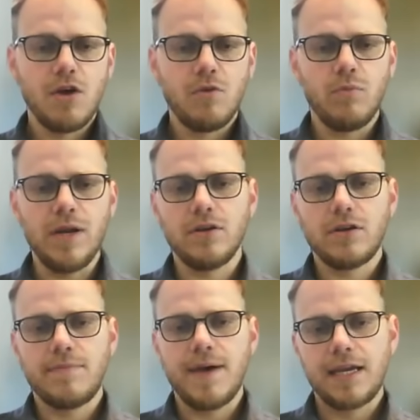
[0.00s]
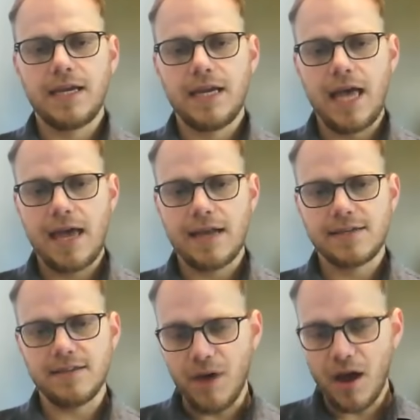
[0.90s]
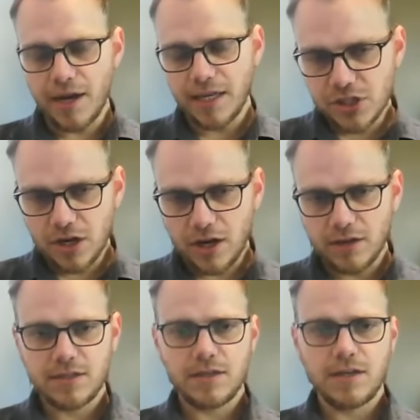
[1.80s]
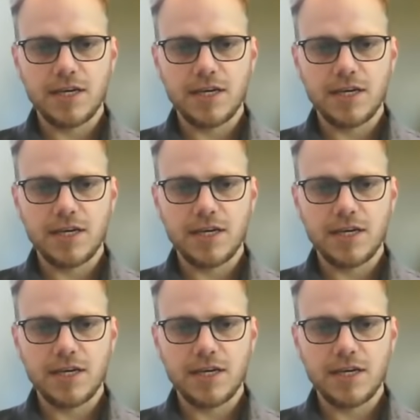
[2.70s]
We look back at the mining charter,